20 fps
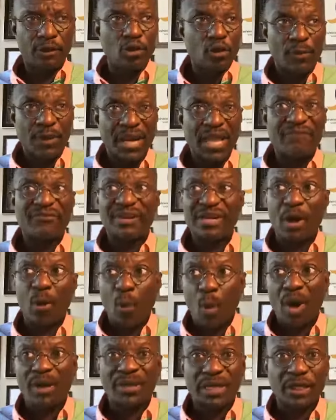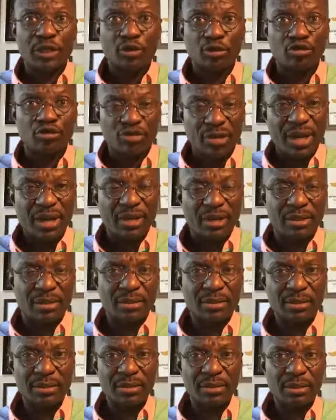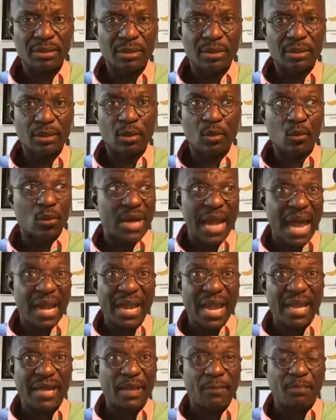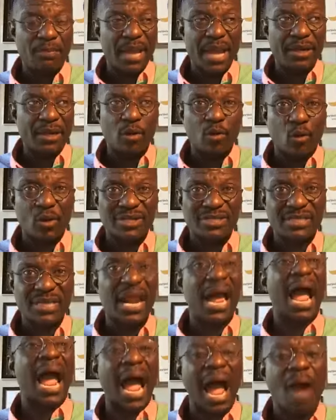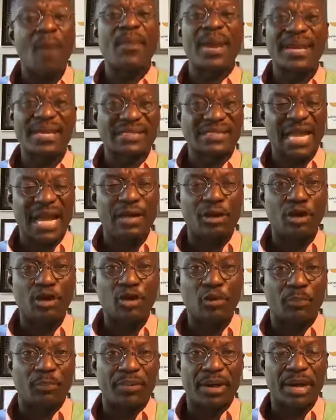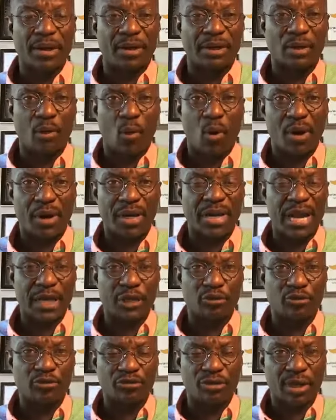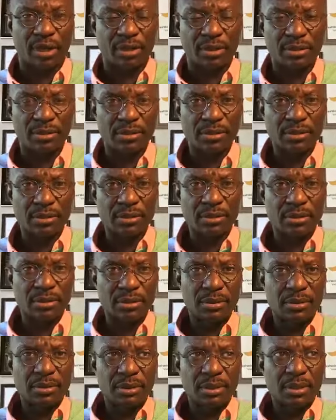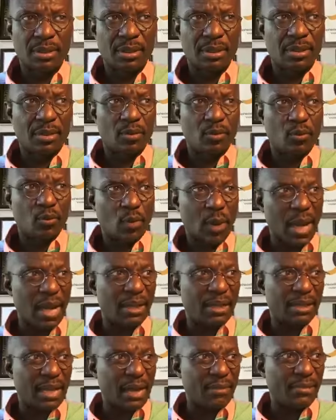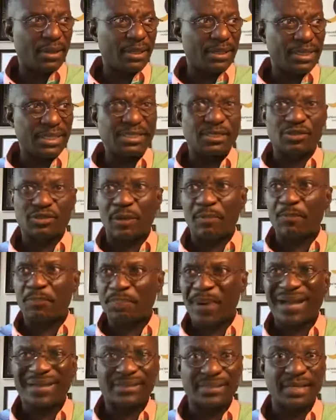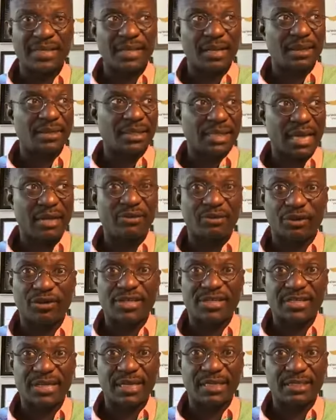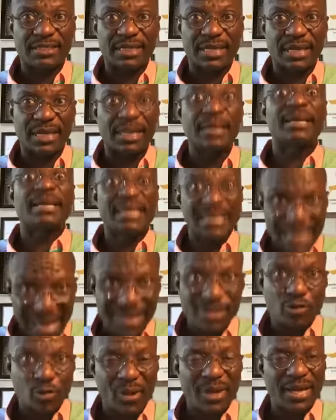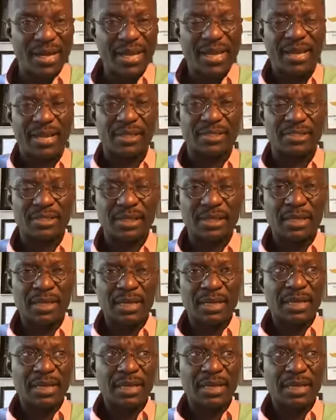You believe in the water you drink? Without any question, how many times do you pray on the water that you drink? Well, I mean, this is some practical kind of Christianity, isn't it? That's what it is.